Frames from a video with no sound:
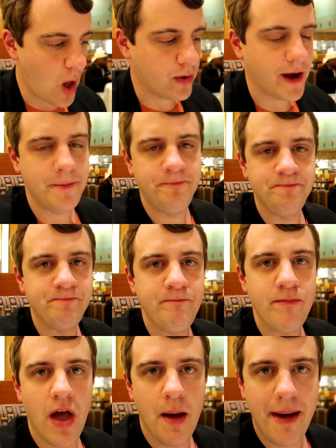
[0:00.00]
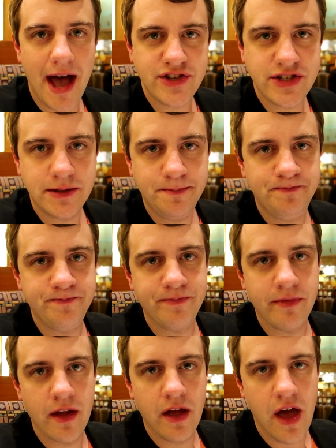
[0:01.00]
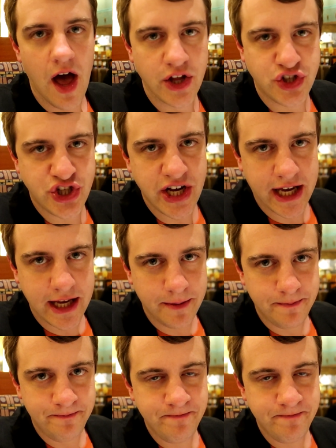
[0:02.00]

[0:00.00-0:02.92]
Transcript: Okay. Imagine a chicken